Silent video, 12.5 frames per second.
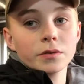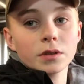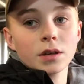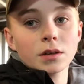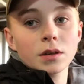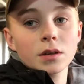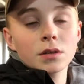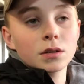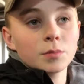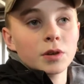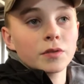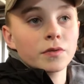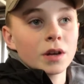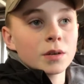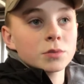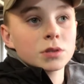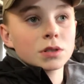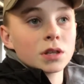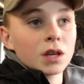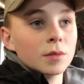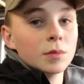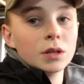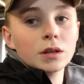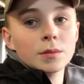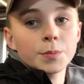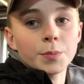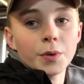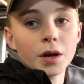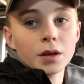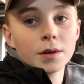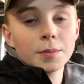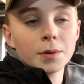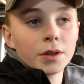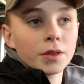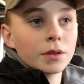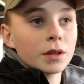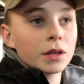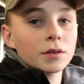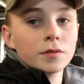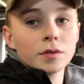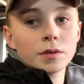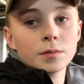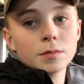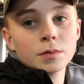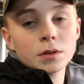like the big farms just came in and bought up all the land from